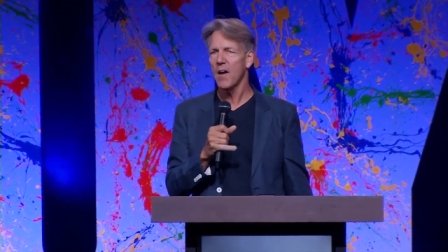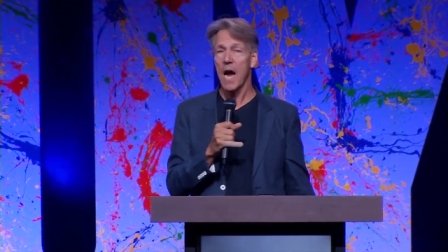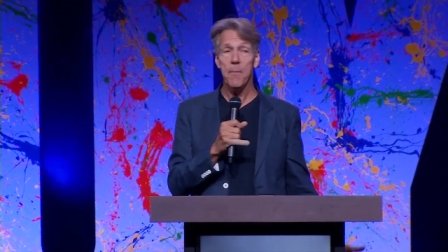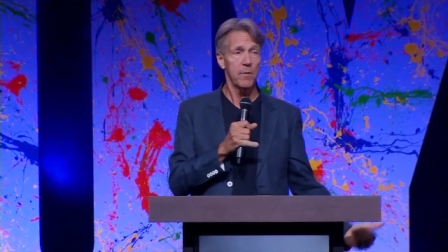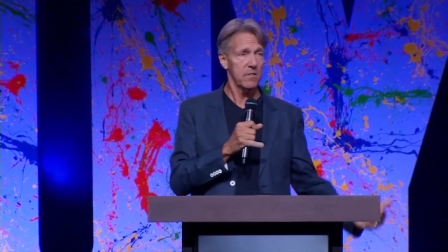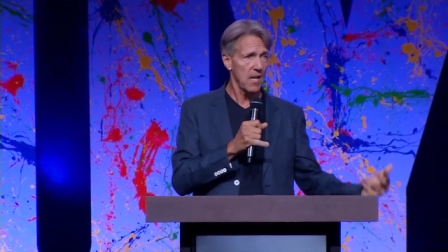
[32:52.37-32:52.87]

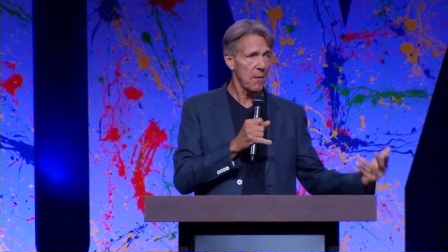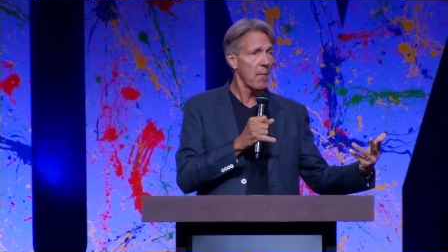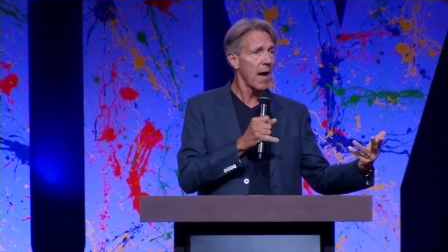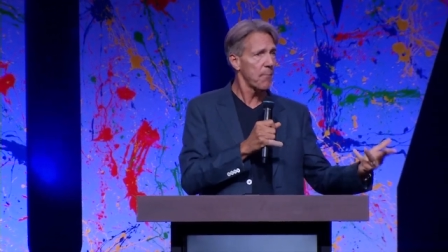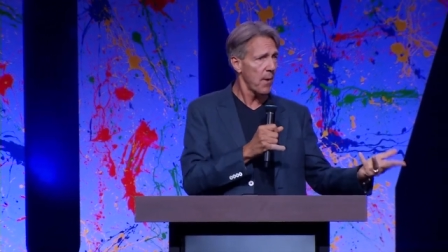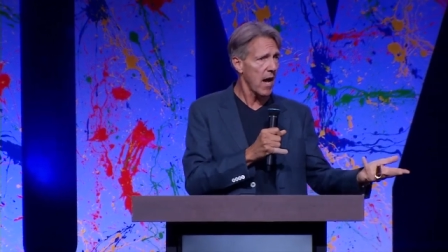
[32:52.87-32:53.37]
I present
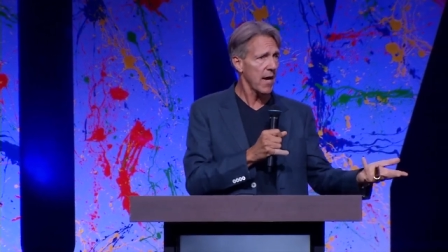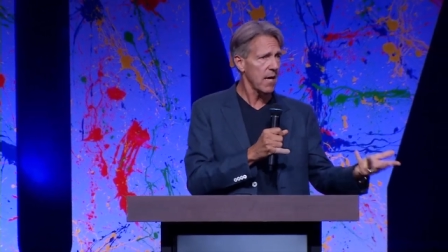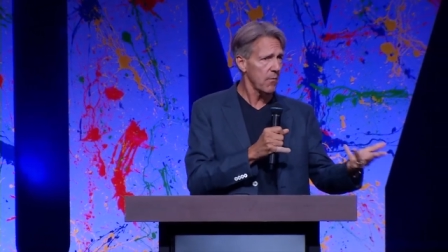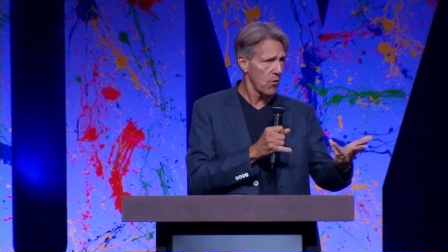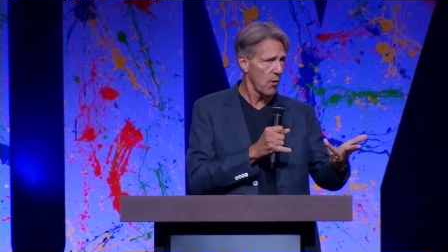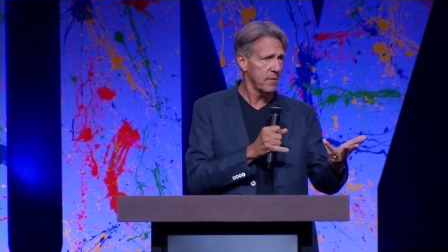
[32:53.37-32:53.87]
my
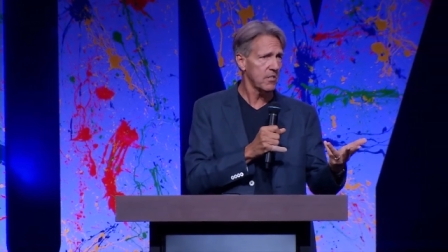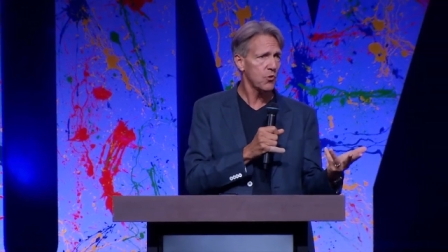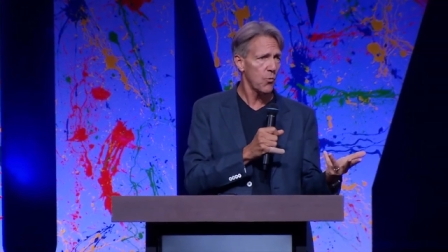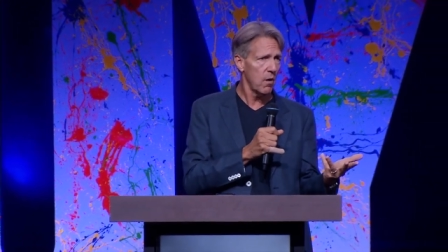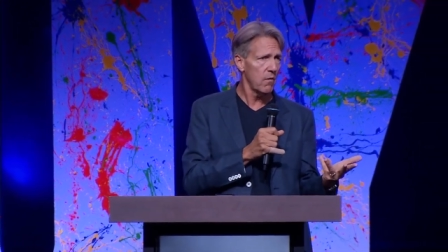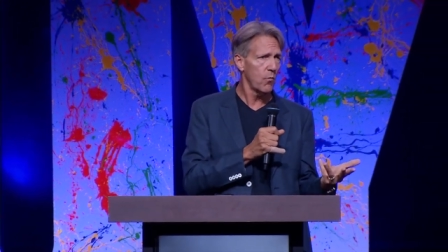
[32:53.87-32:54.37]
body, Romans
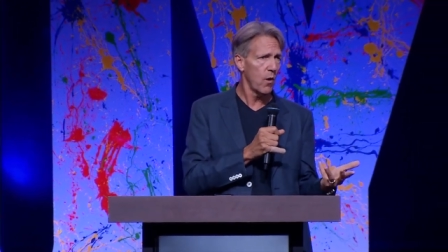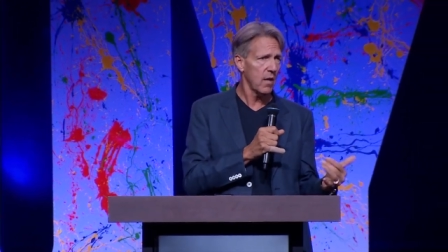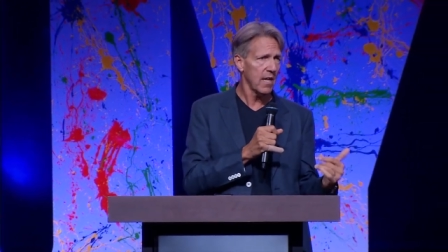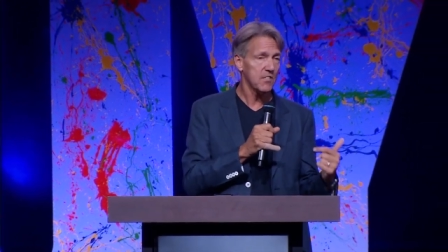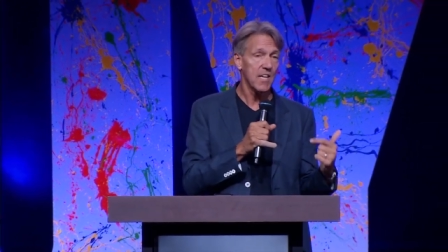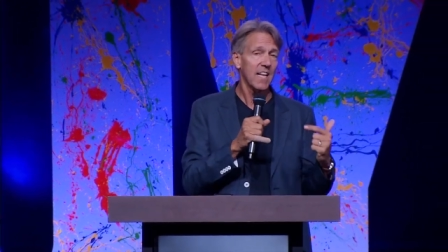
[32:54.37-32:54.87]
12:1,
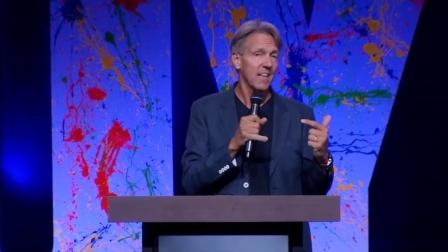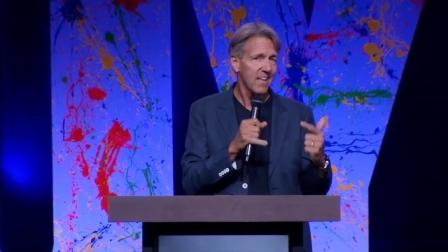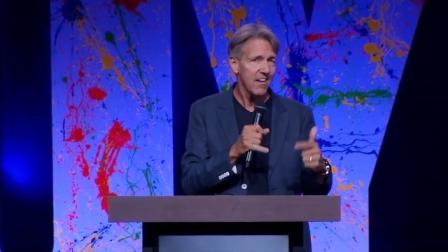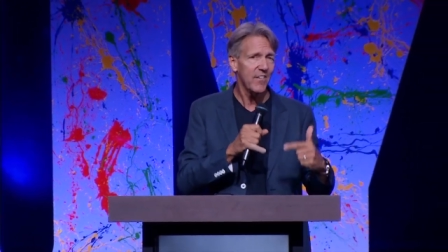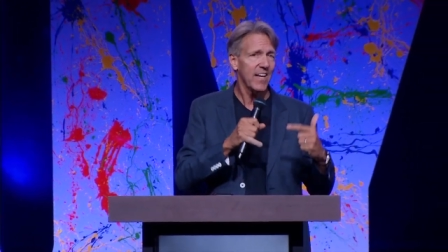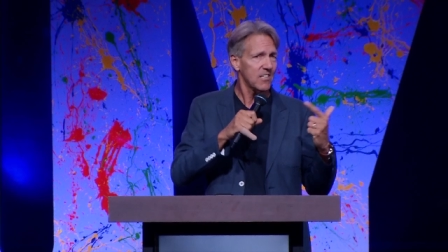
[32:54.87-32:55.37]
as a
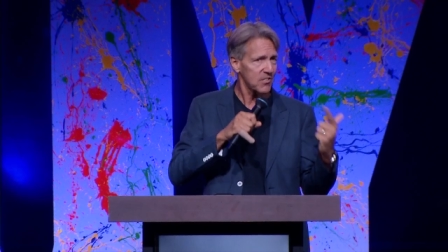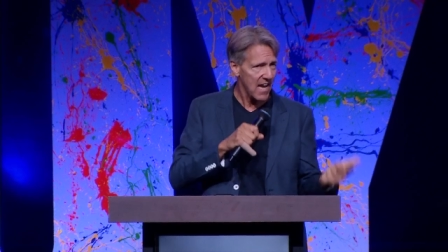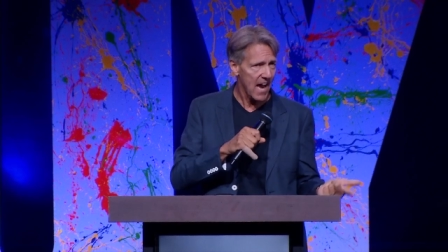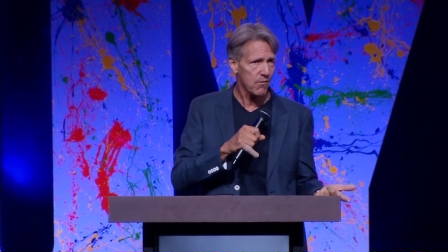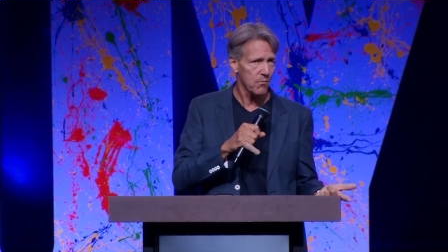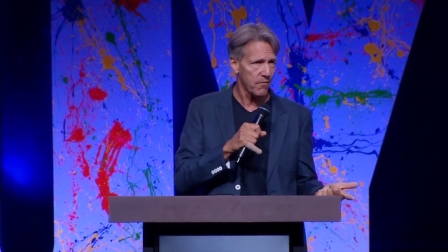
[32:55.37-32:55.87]
living
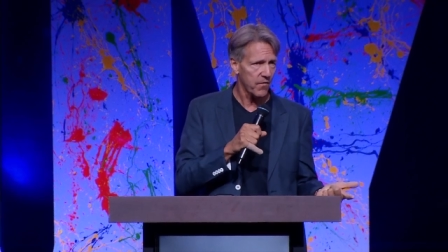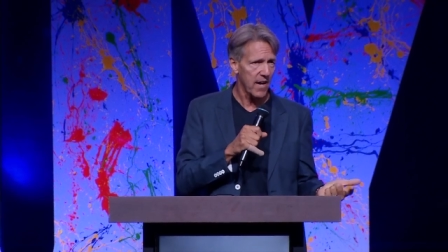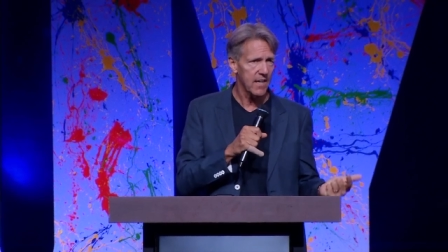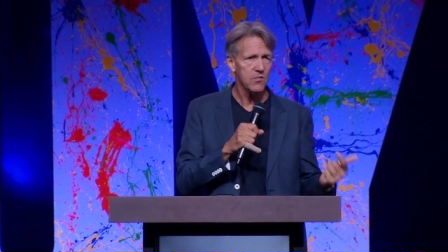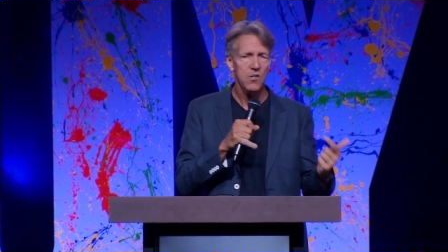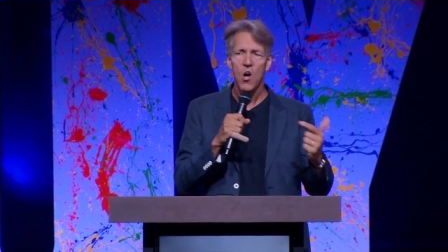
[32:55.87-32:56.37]

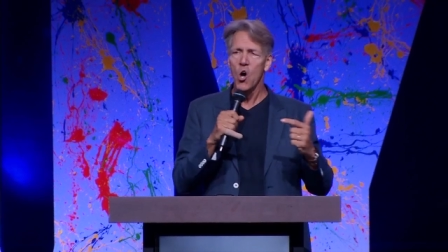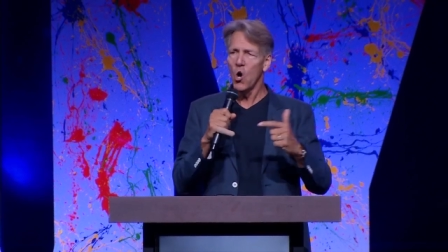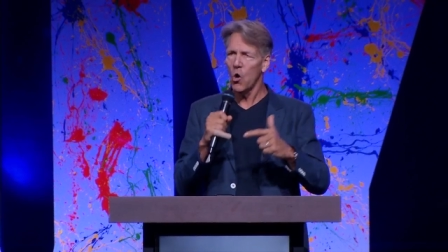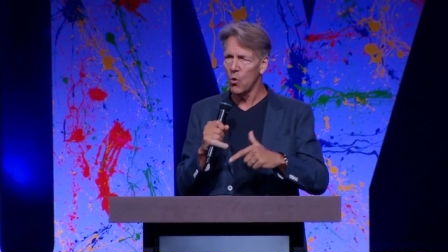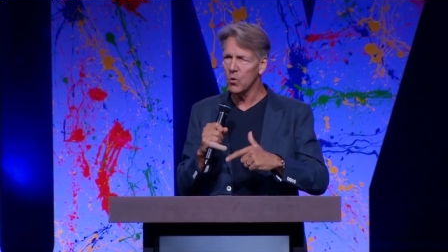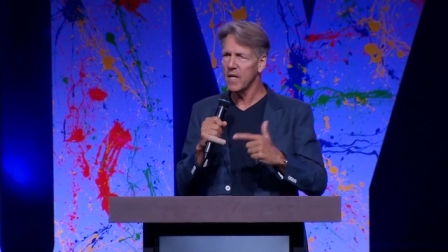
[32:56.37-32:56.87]
sacrifice,
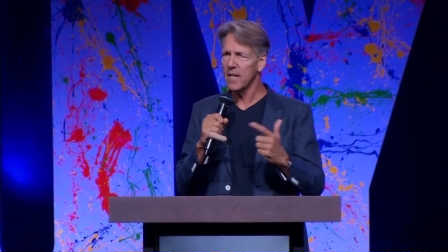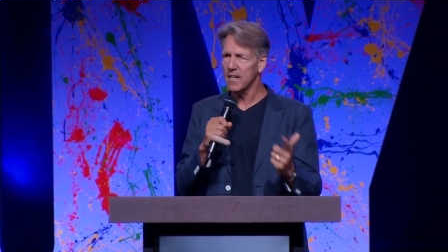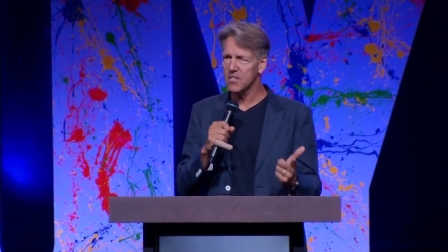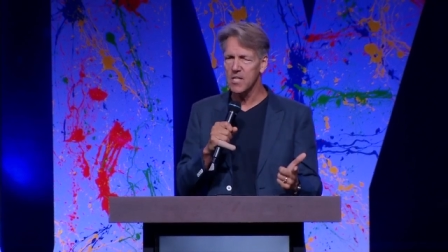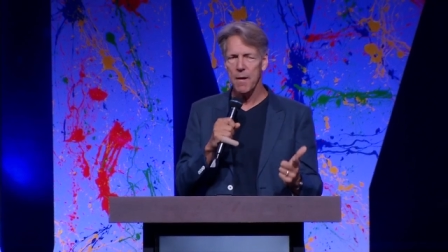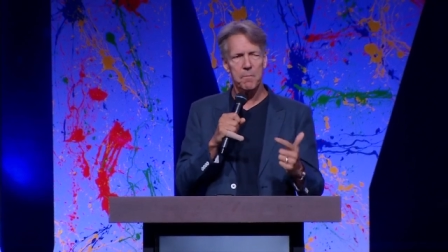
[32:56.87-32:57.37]
holy and
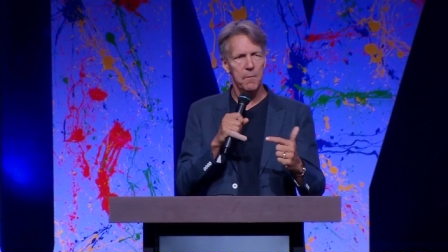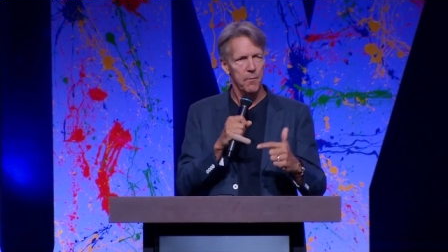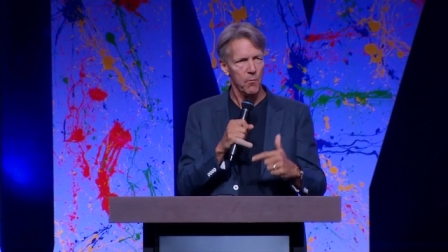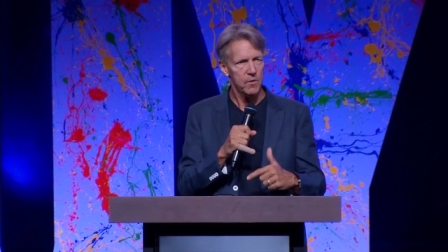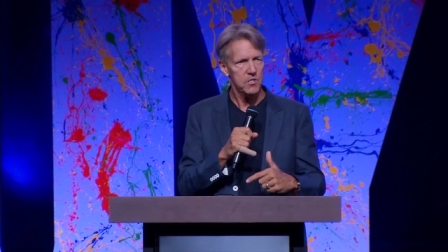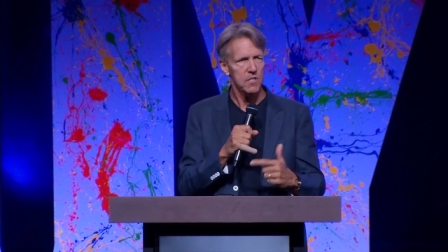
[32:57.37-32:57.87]

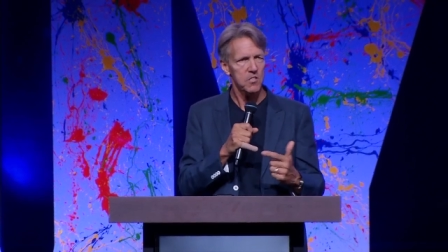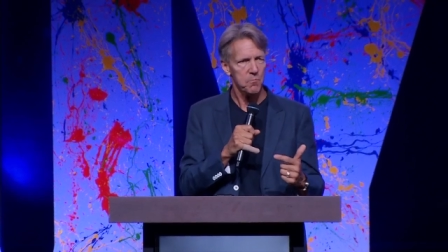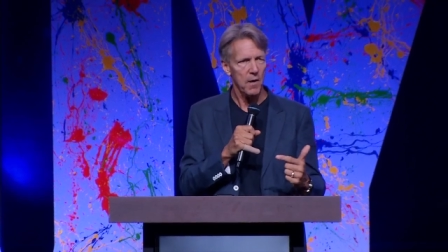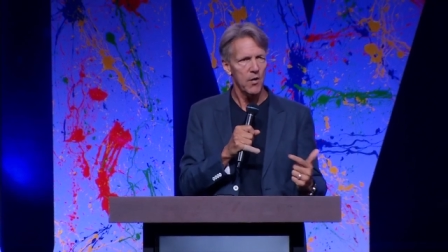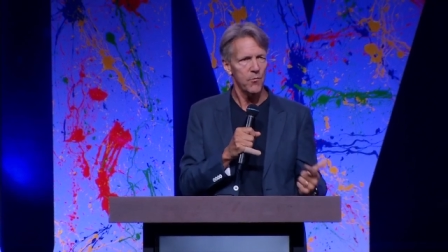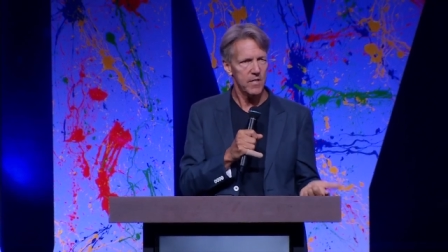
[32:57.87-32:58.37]
acceptable, which is
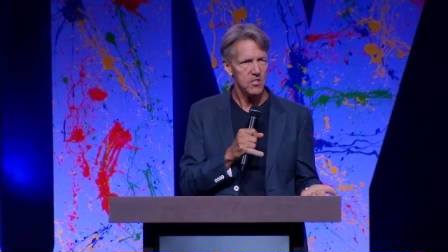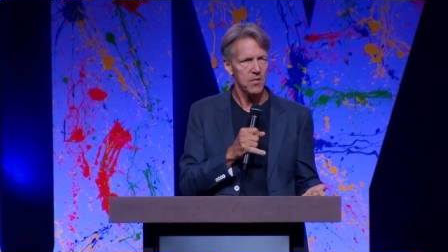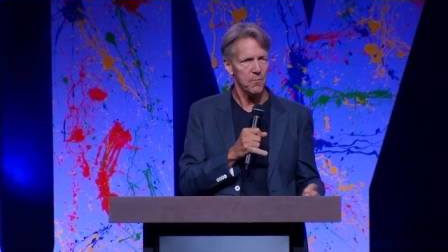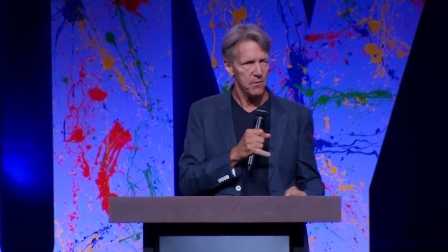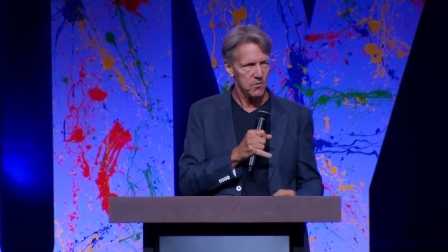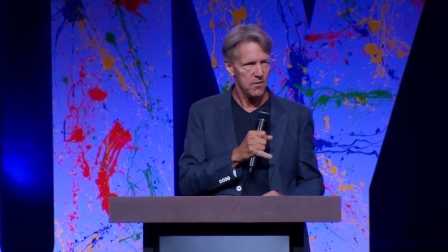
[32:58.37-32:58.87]
my
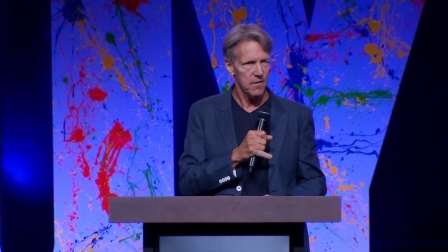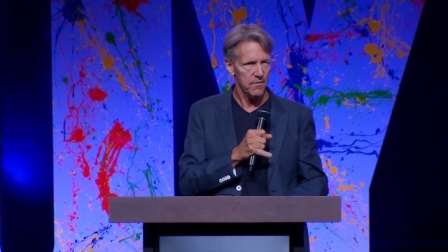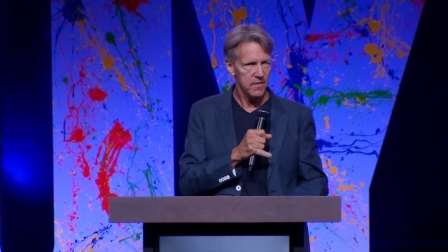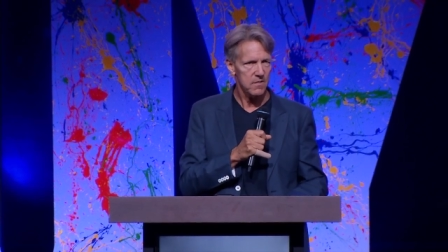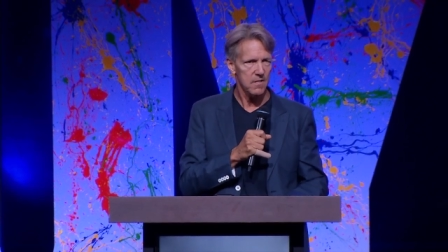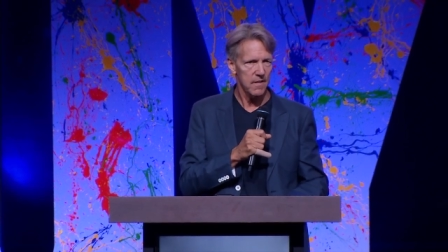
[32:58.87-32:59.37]
reasonable
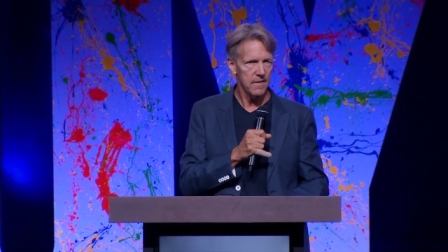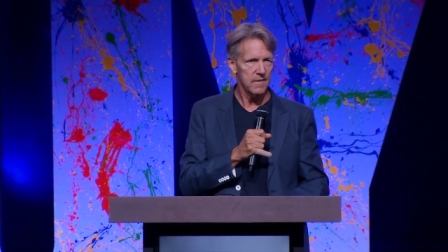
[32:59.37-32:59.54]
service.